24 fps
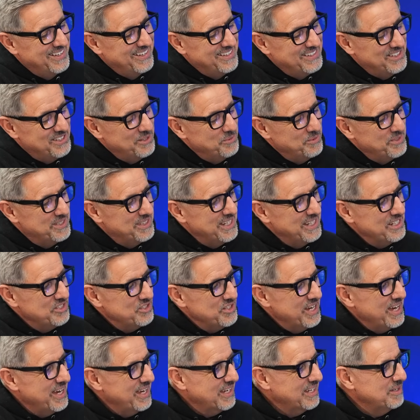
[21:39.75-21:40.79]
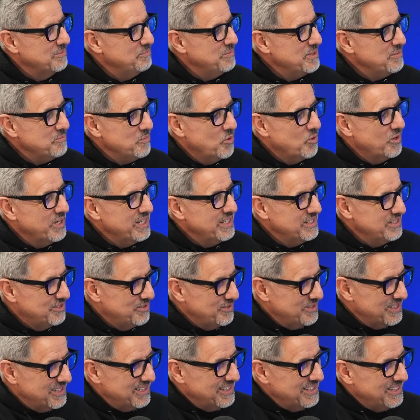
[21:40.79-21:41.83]
she would say, Jack, be more
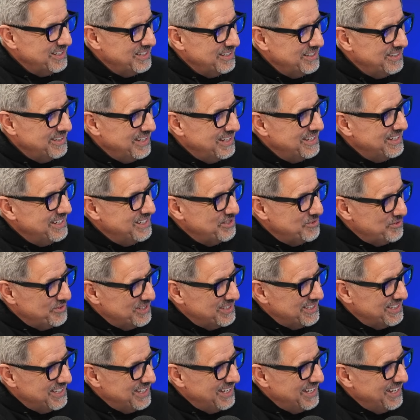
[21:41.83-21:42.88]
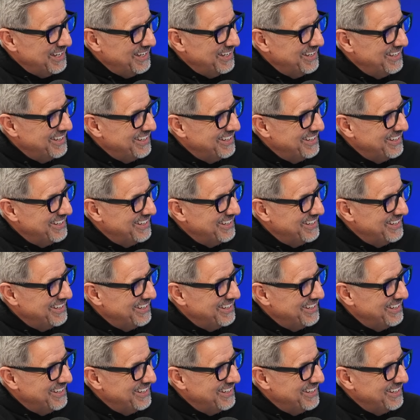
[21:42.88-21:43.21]
interested than interesting.